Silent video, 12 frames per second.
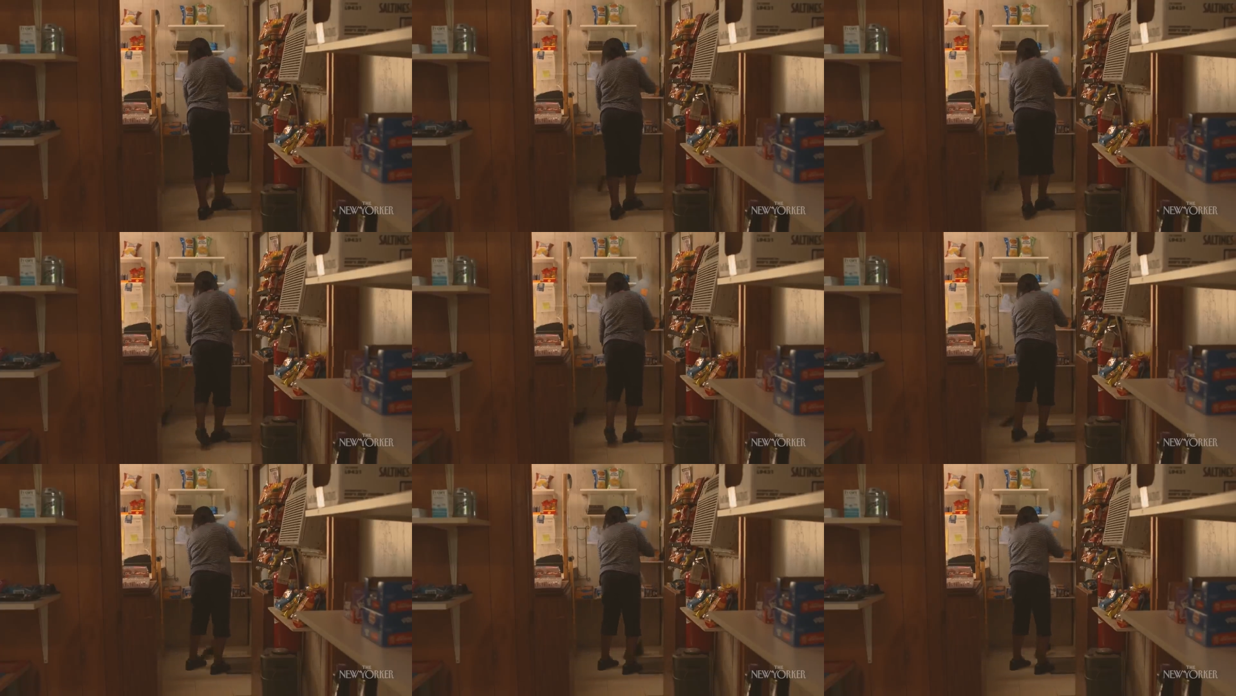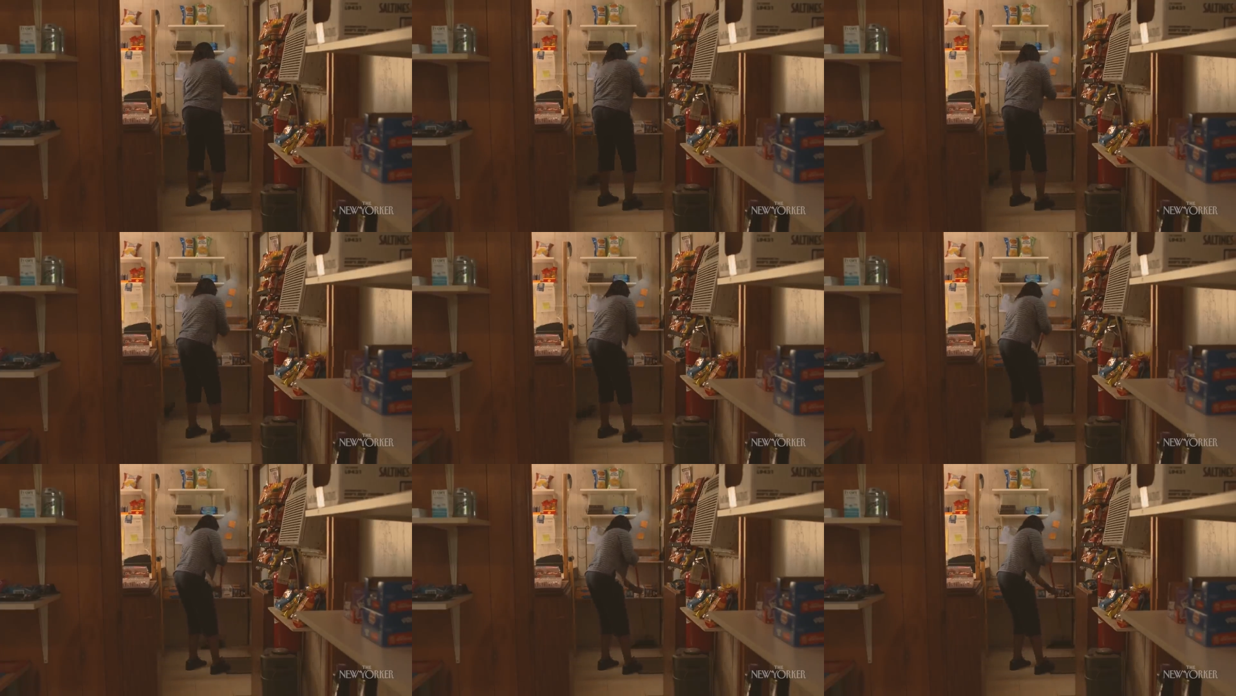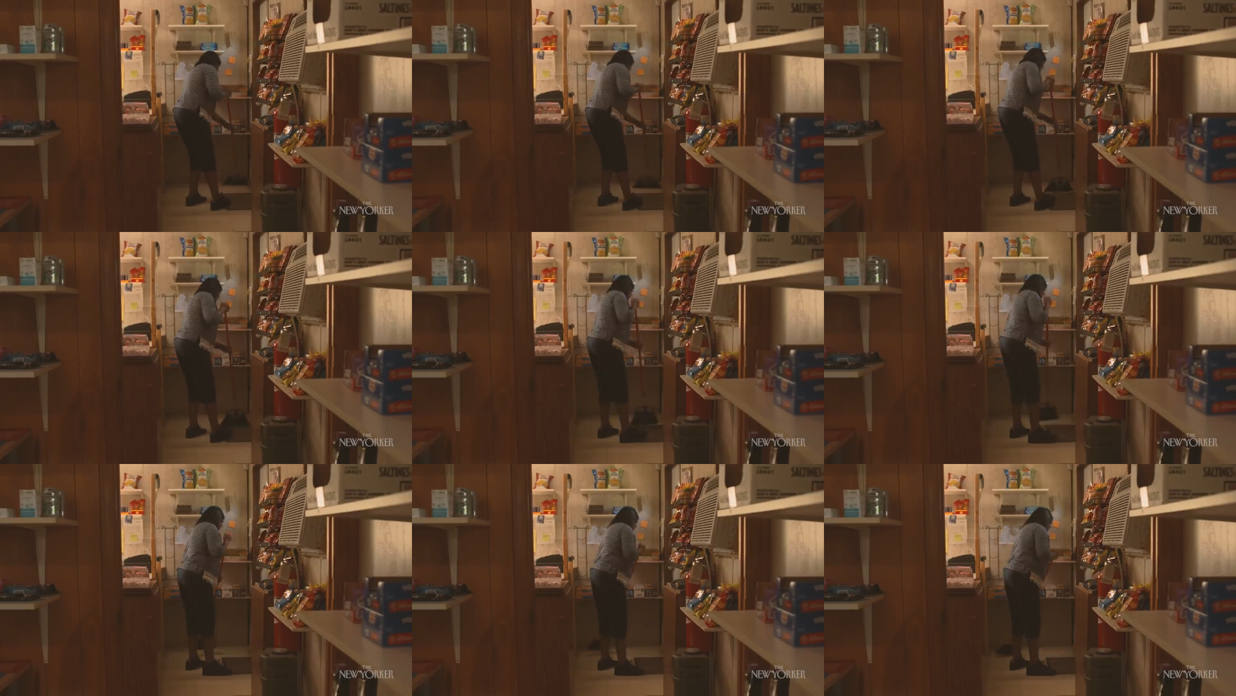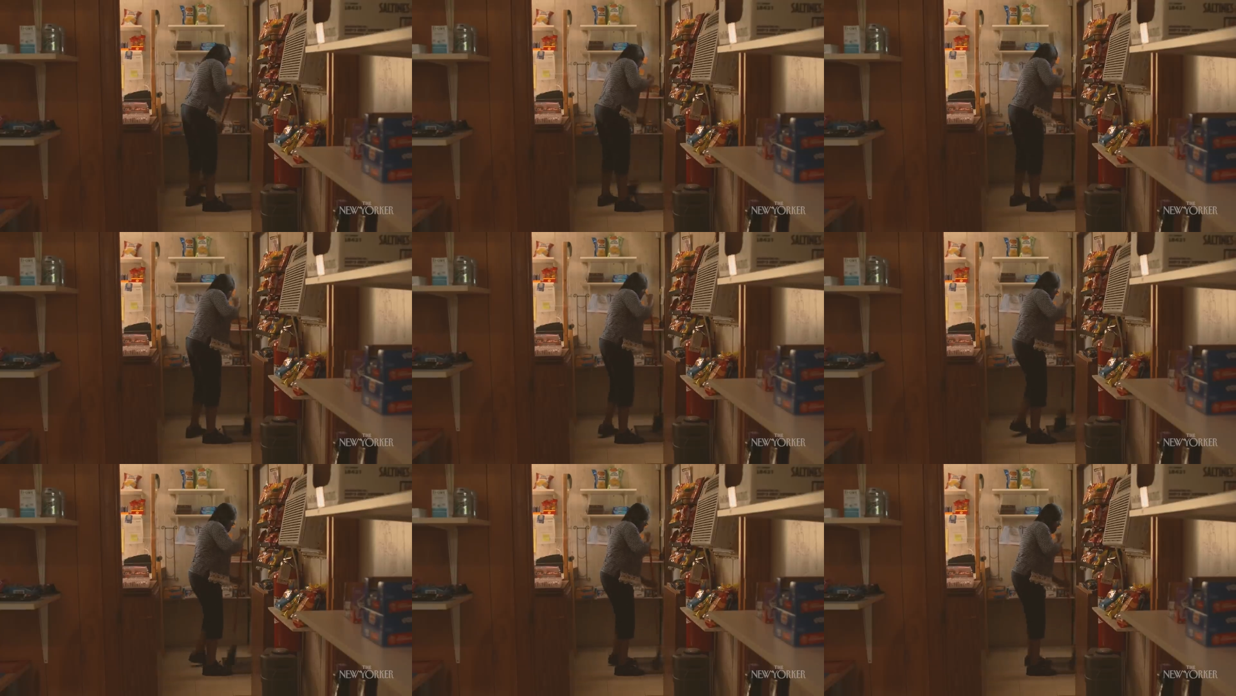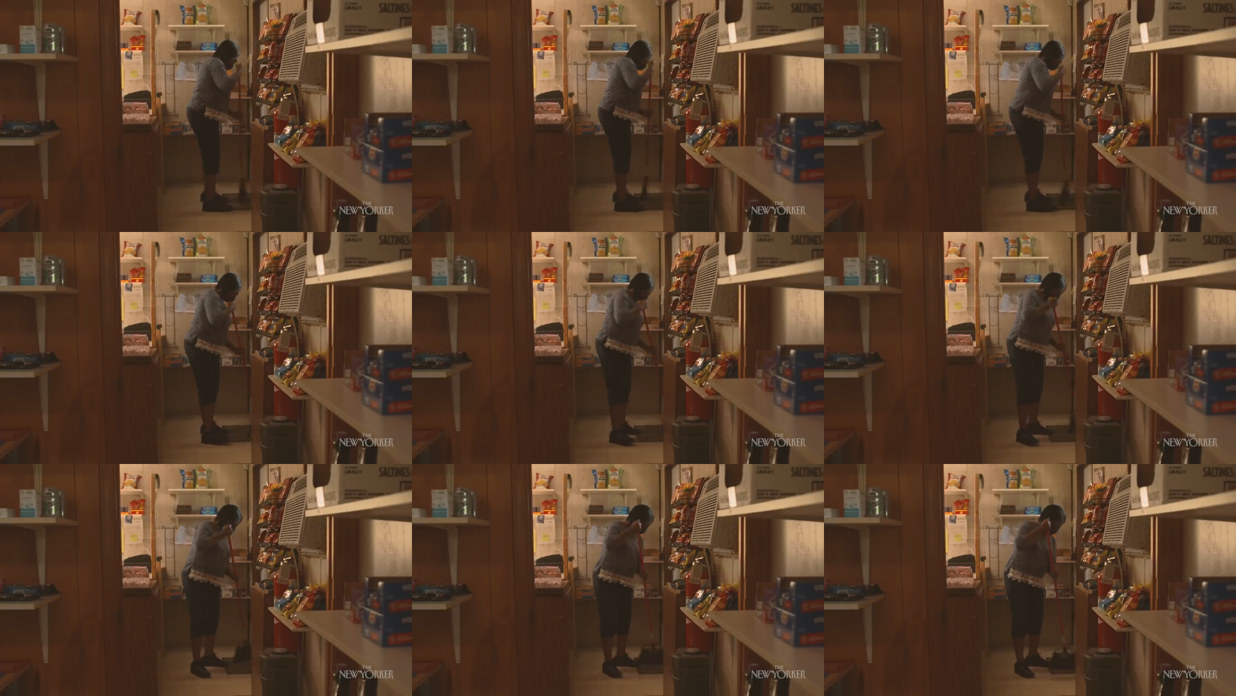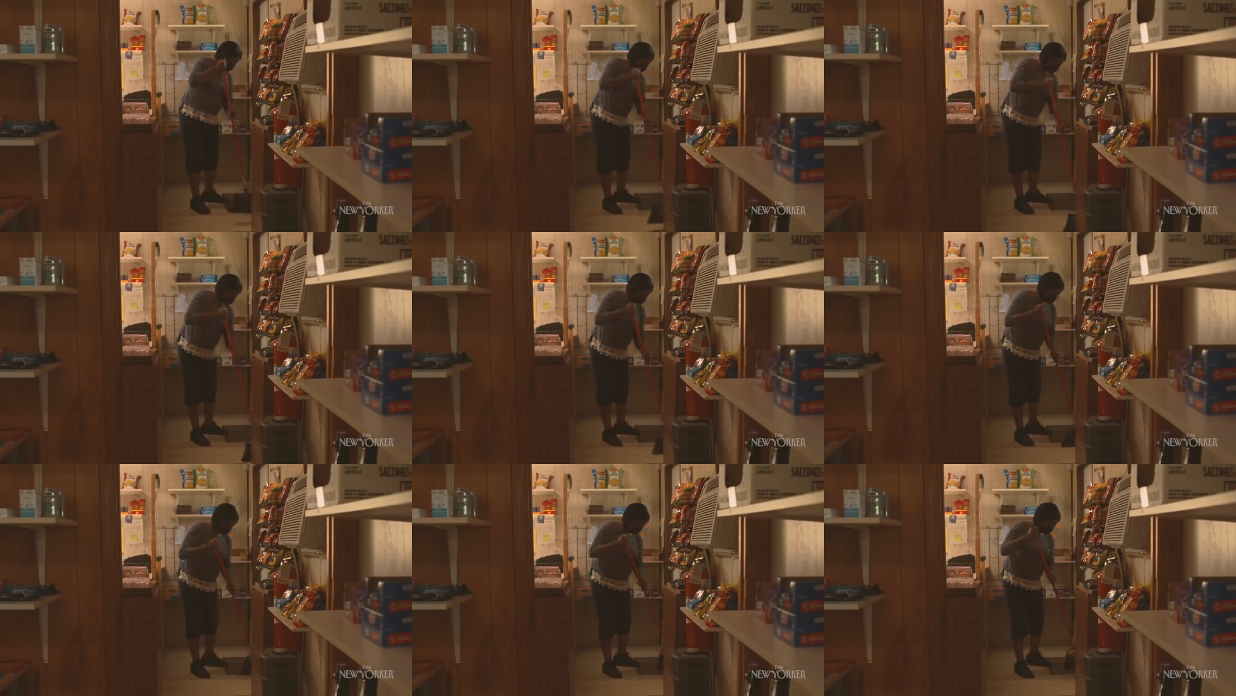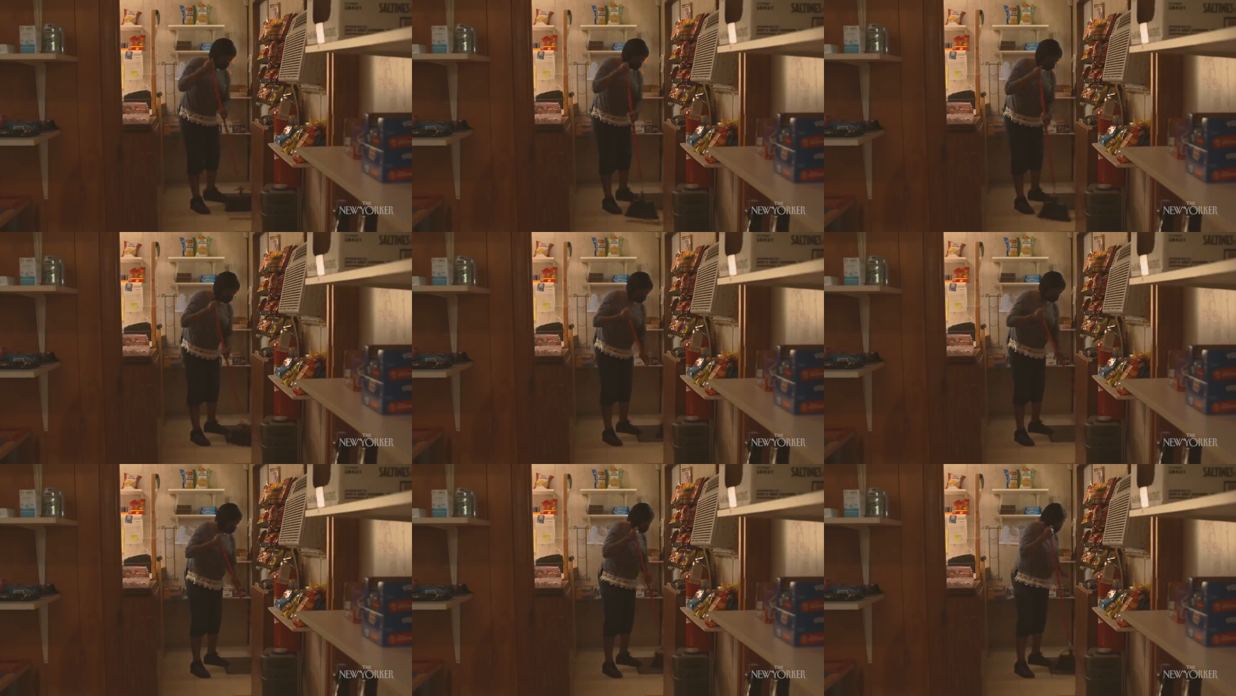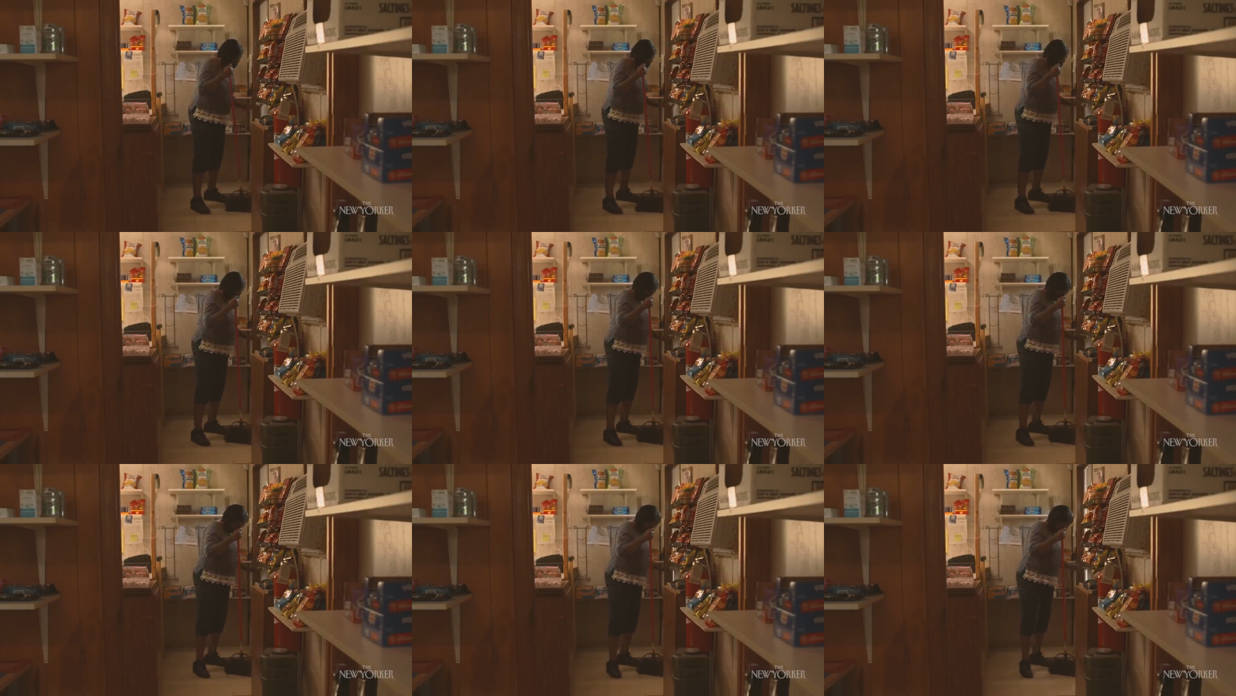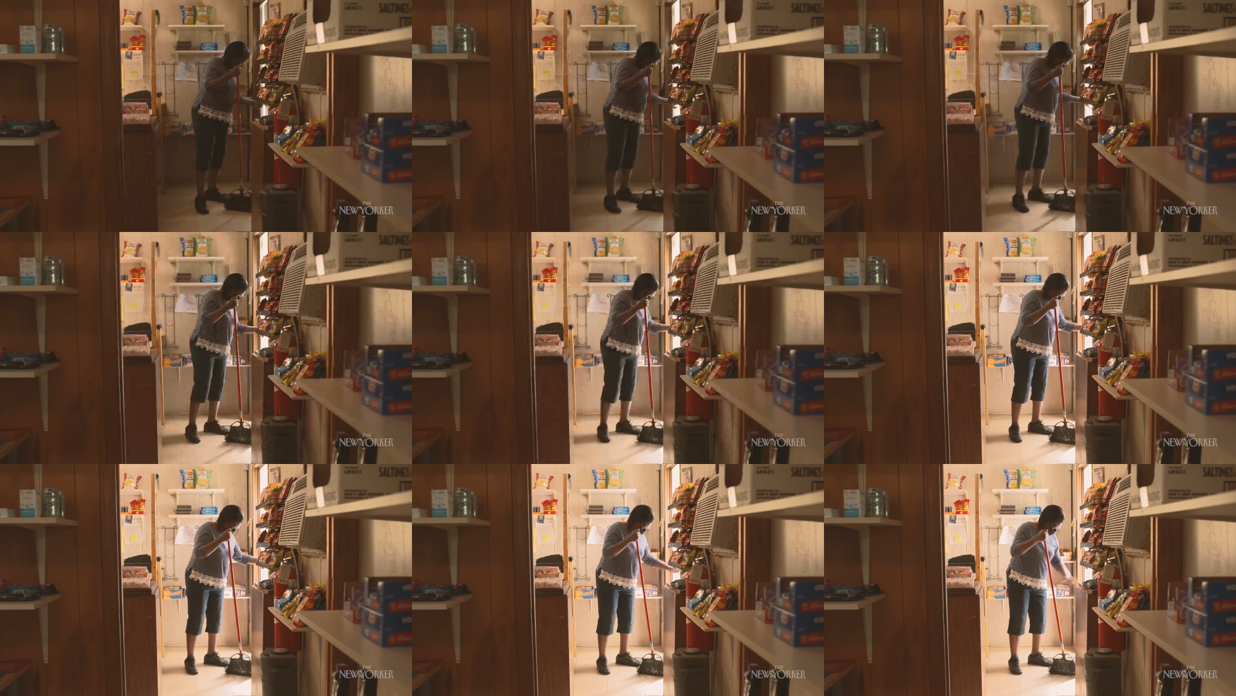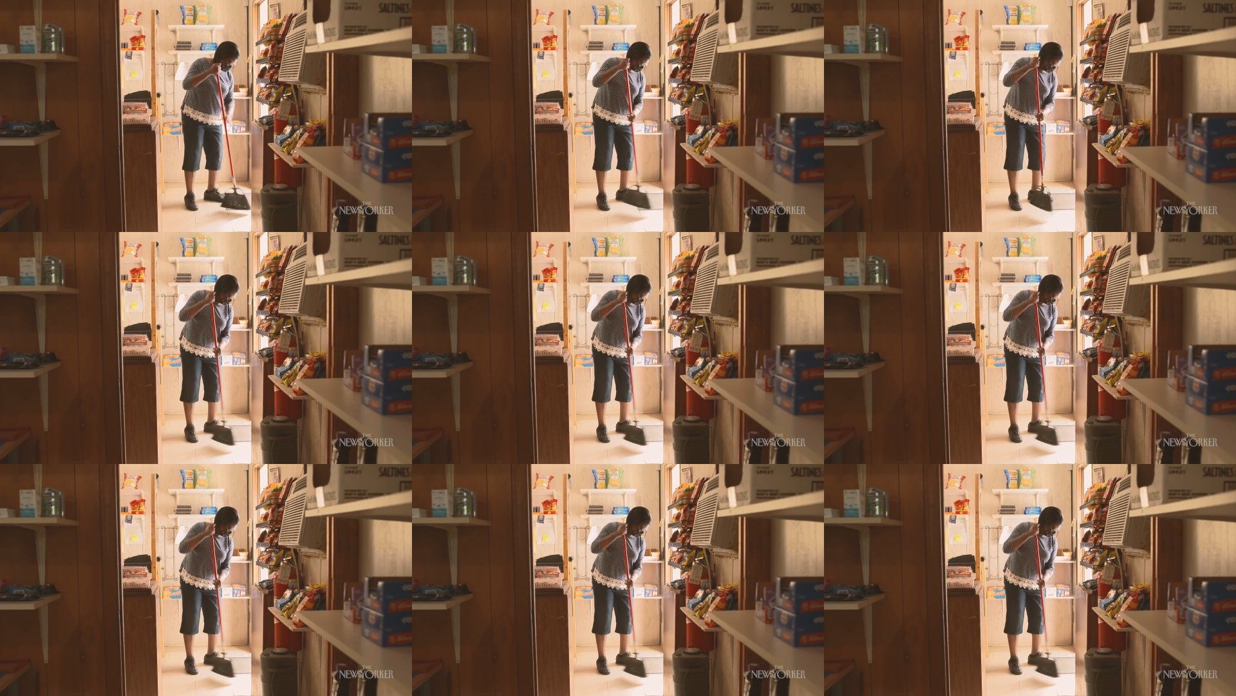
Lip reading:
Nobody's mouth can be seen.